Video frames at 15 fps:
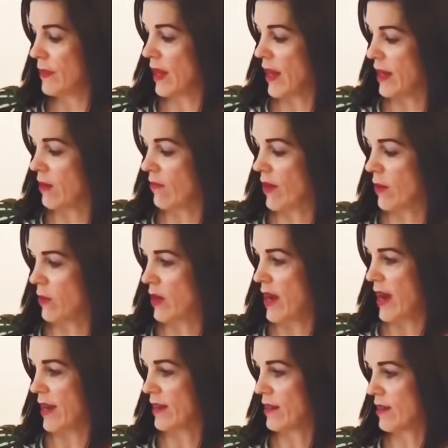and around the
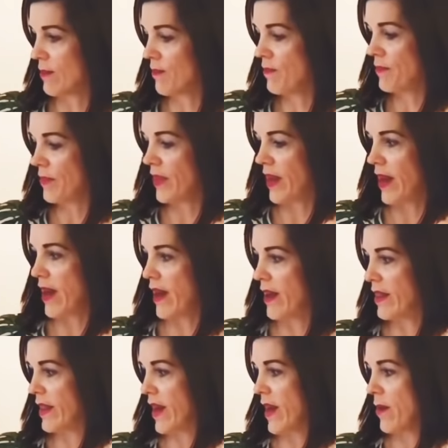legs, there
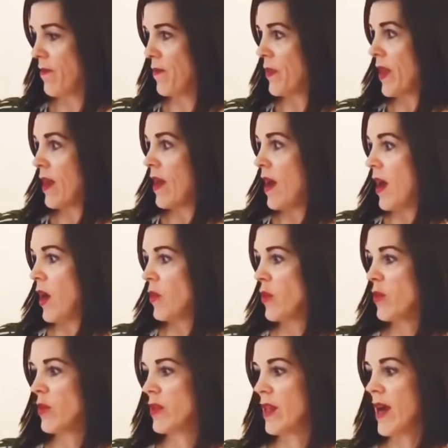and there.
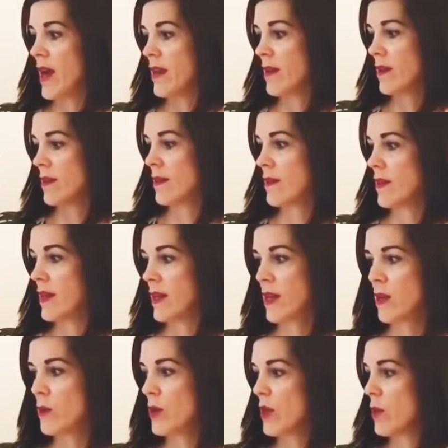Other than that,
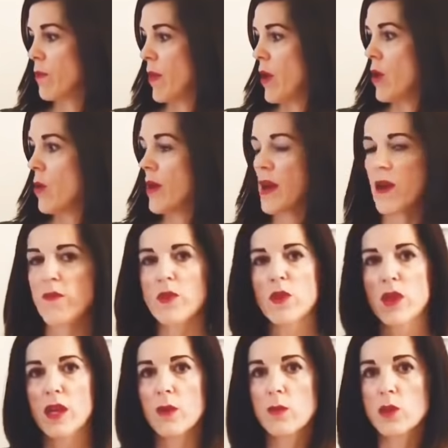including the bow and
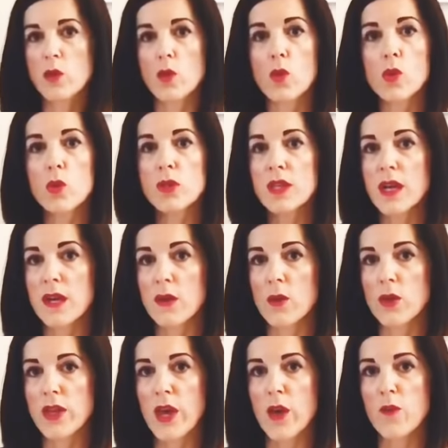everything, was all done
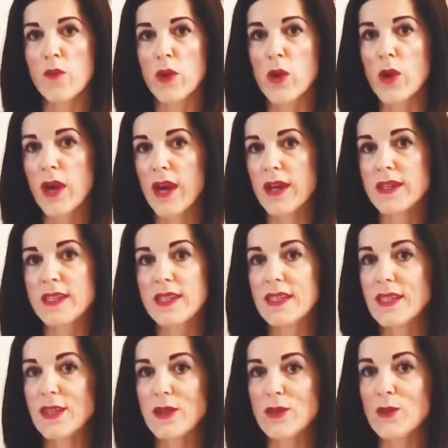on the overlocker. I
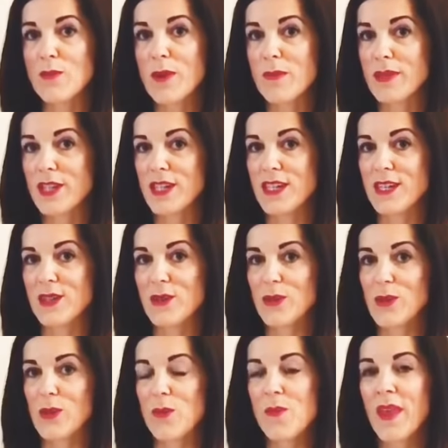didn't use my machine at
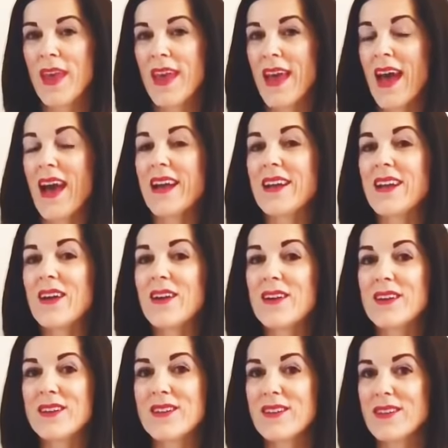all, and
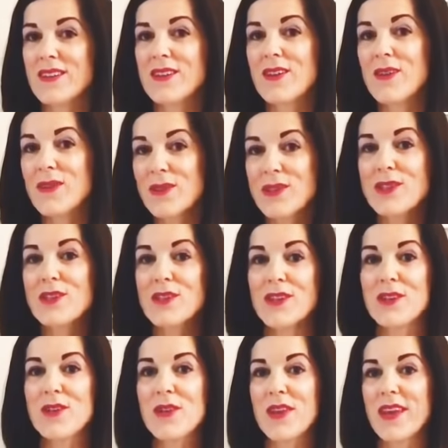God's
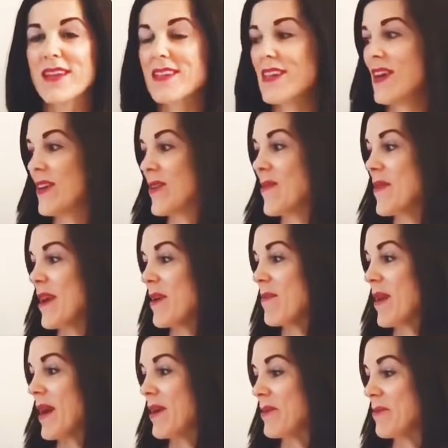truth, it took me
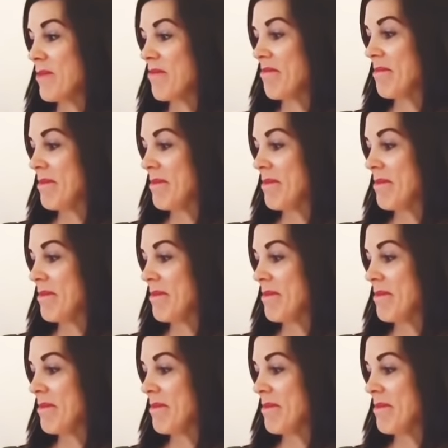about